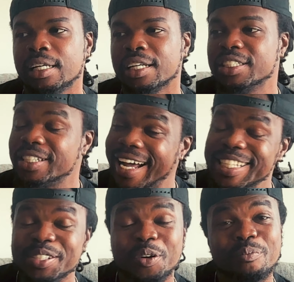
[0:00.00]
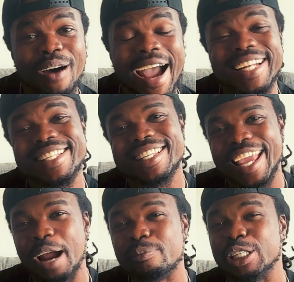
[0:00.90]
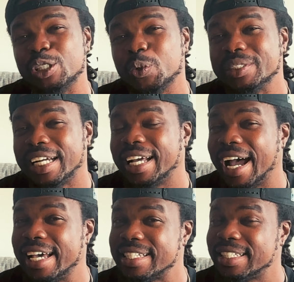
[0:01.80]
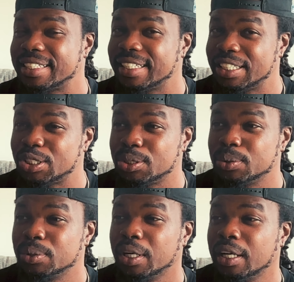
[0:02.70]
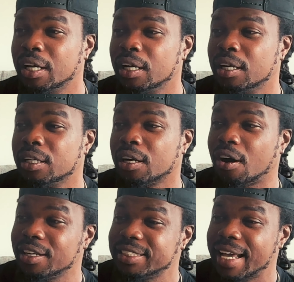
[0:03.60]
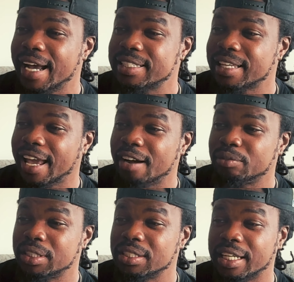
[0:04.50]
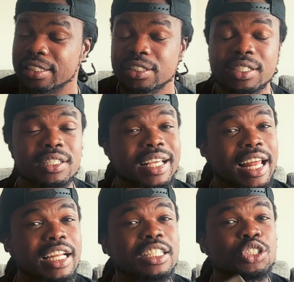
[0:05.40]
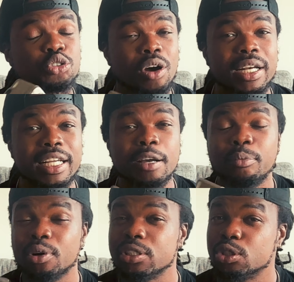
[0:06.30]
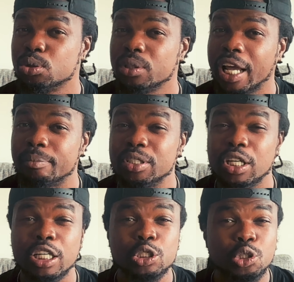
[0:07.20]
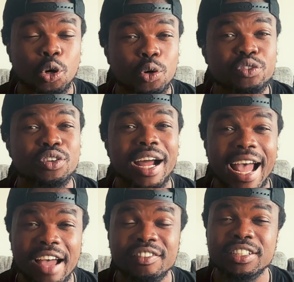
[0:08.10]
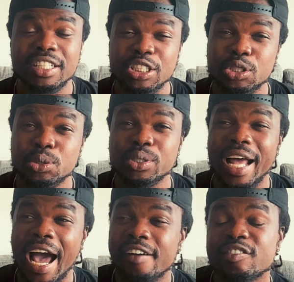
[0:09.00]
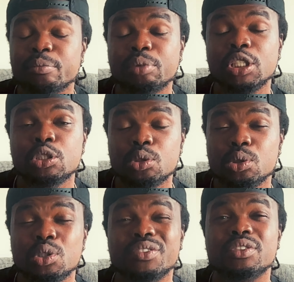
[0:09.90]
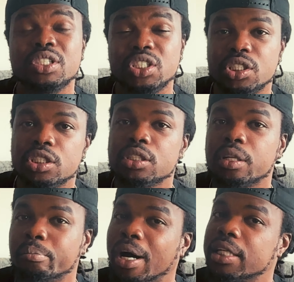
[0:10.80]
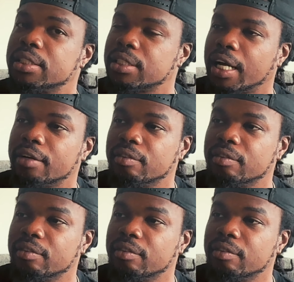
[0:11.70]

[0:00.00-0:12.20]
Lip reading: should I still buy this camera knowing that it has this issue? Contax cameras and these electronic point and shoot cameras are known for having issues after being used for a certain amount of time.